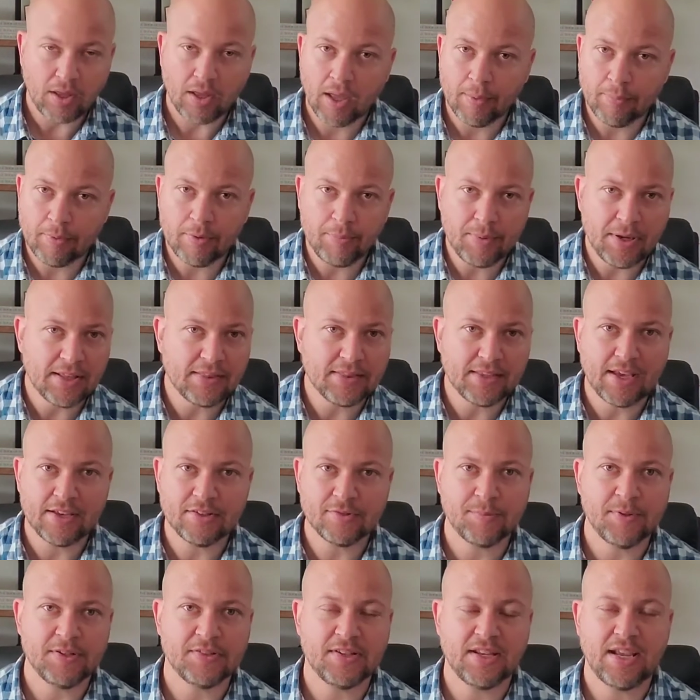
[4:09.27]
I'm going to be at the
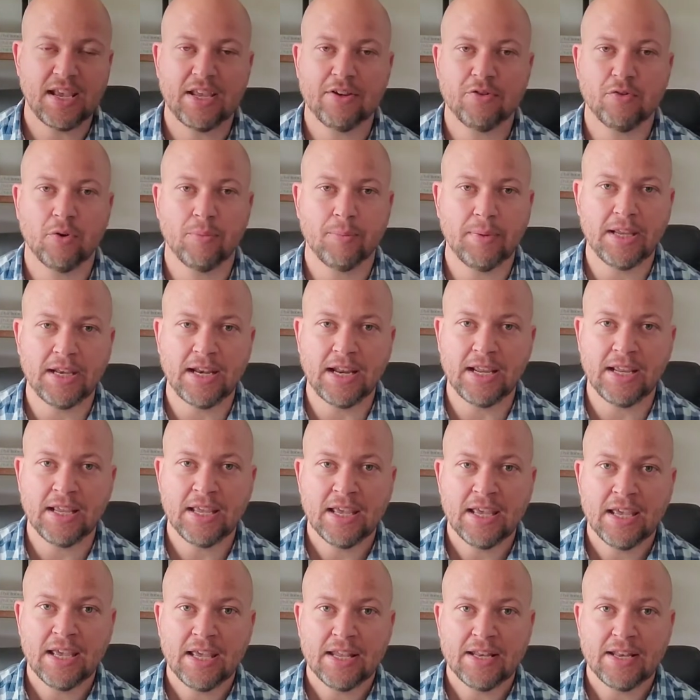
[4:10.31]
SPC annual meeting
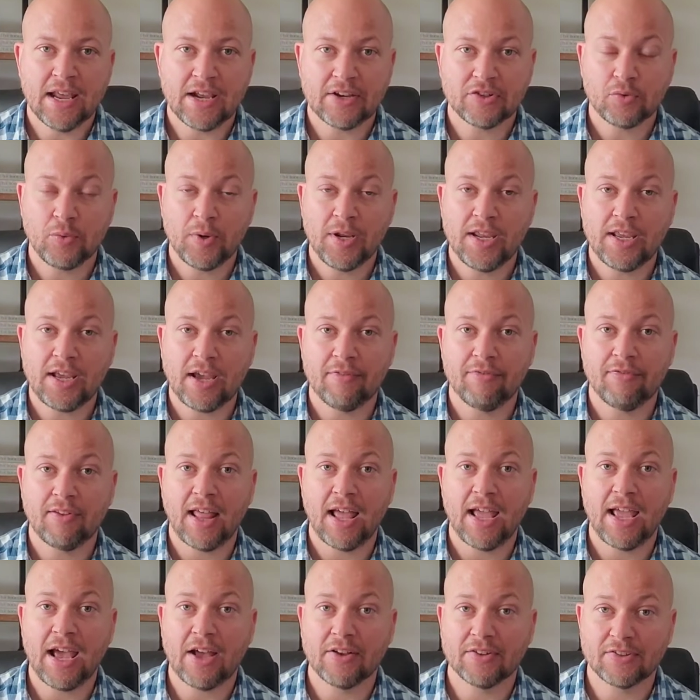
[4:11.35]
next week. I
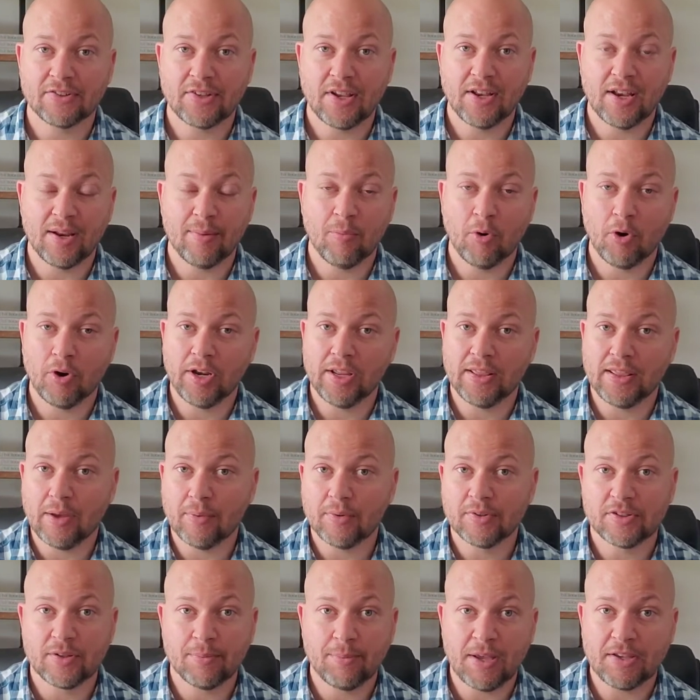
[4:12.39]
fly out Sunday morning. That
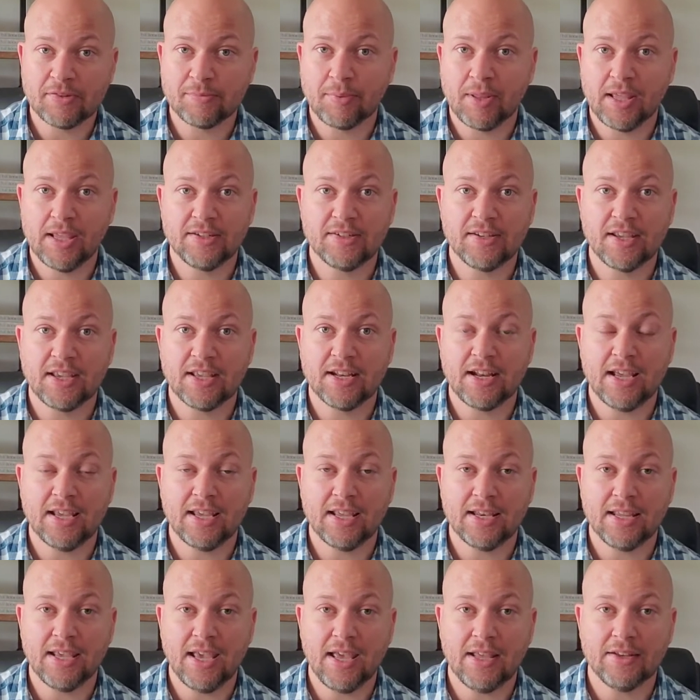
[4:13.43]
was the best plane ticket I
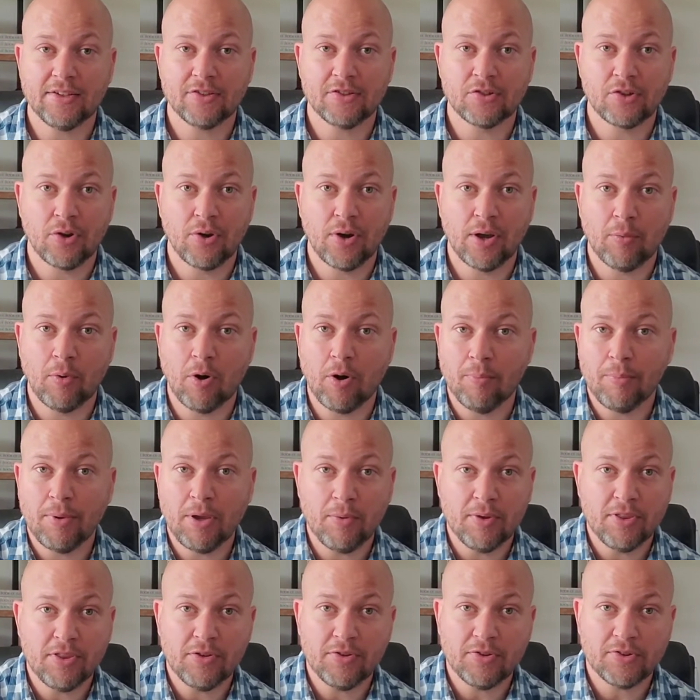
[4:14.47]
could get. So I won't be
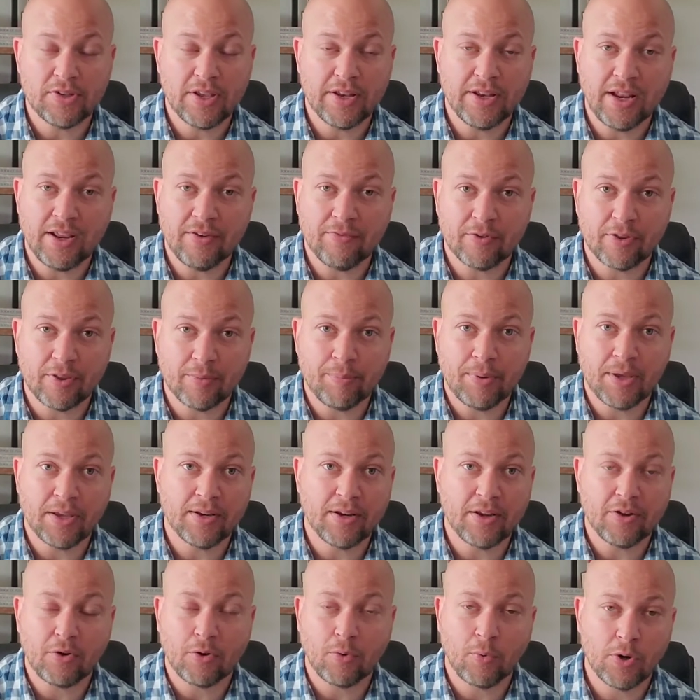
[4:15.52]
with you Sunday for the
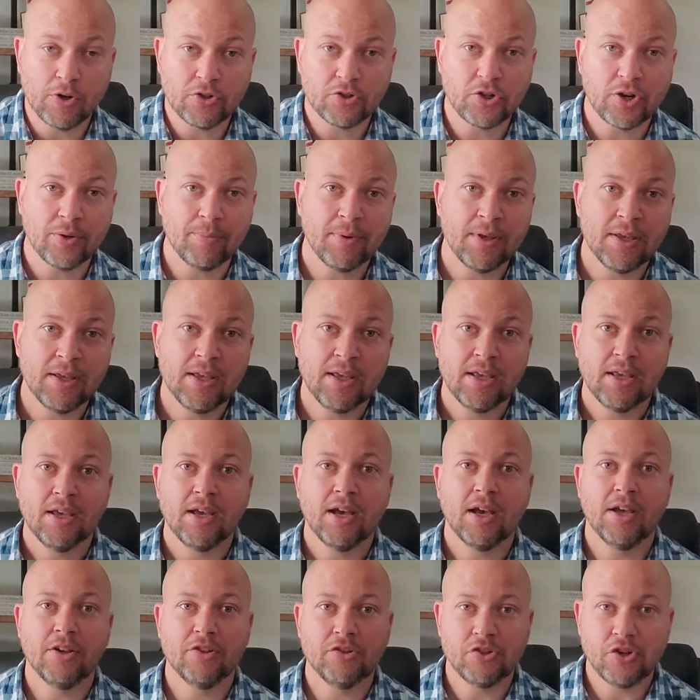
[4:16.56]
picnic or worship.
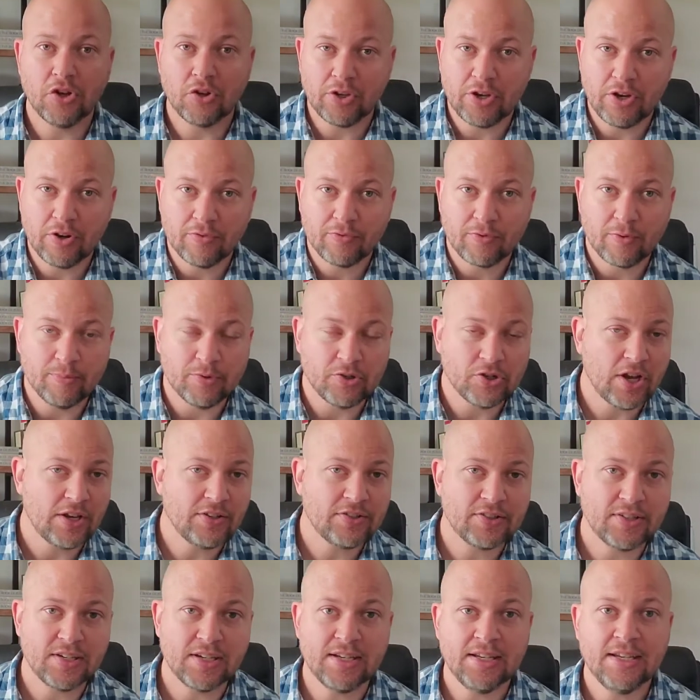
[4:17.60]
Uh, you'll hear from
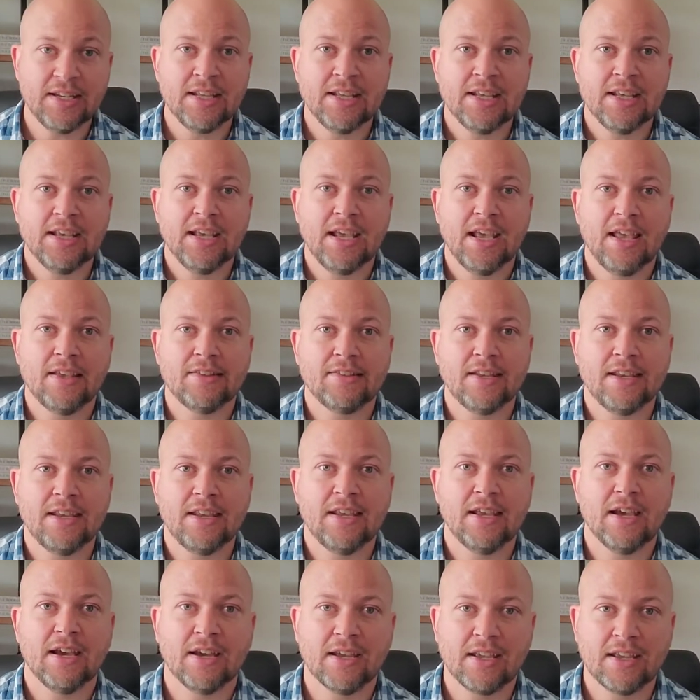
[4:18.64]
Justin as
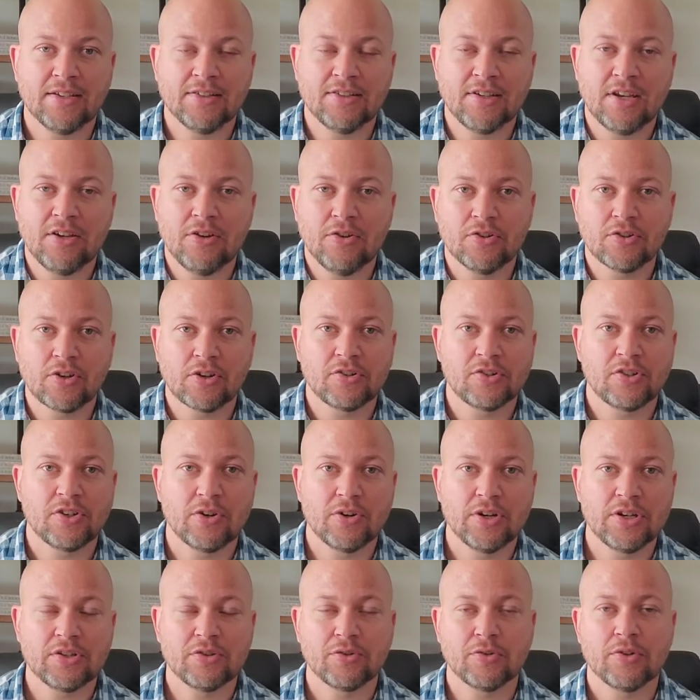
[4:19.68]
he uh, continues our
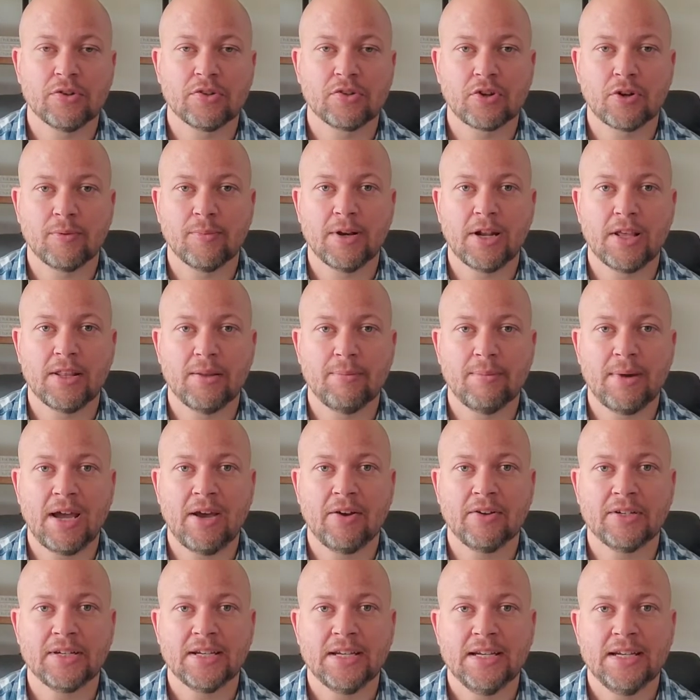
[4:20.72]
series through the Sermon on the
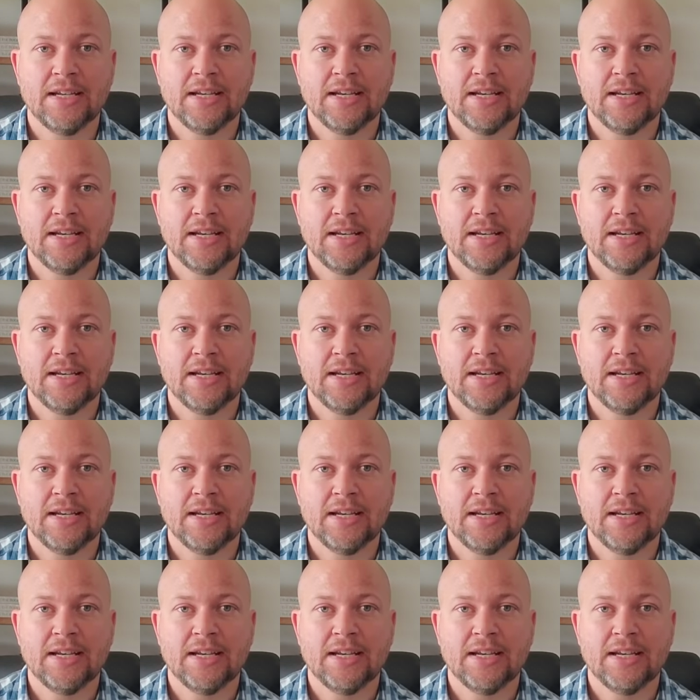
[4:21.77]
Mount.